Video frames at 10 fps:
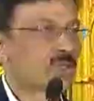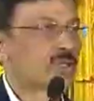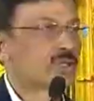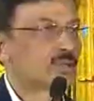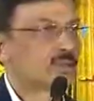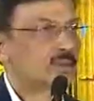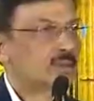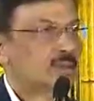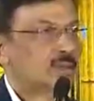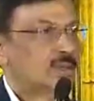sector,
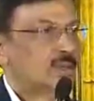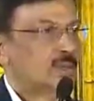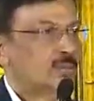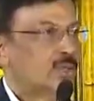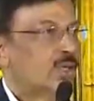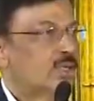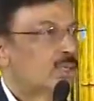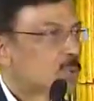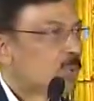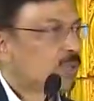whether it is
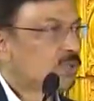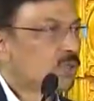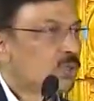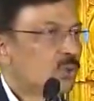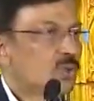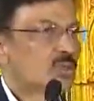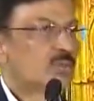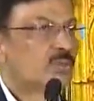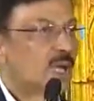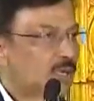experiential
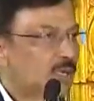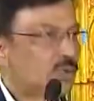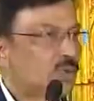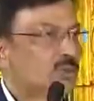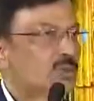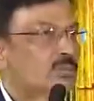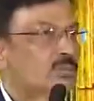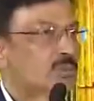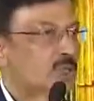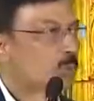tourism,
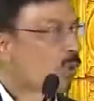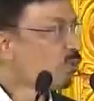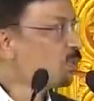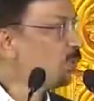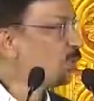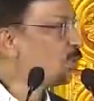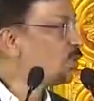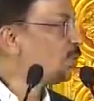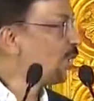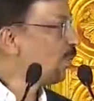agri-tourism, responsible
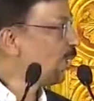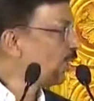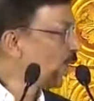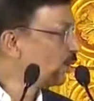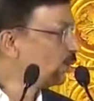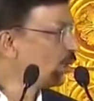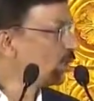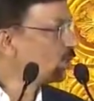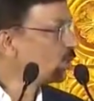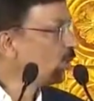tourism, and many other
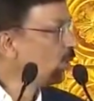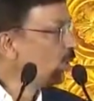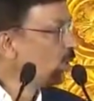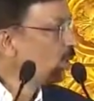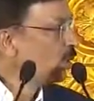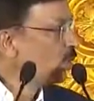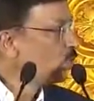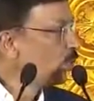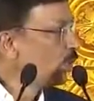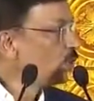things.
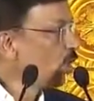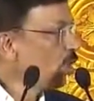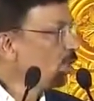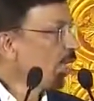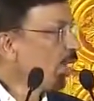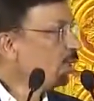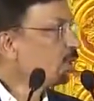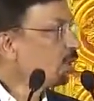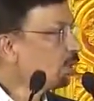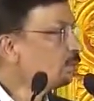So we thought that
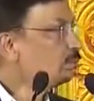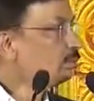uh,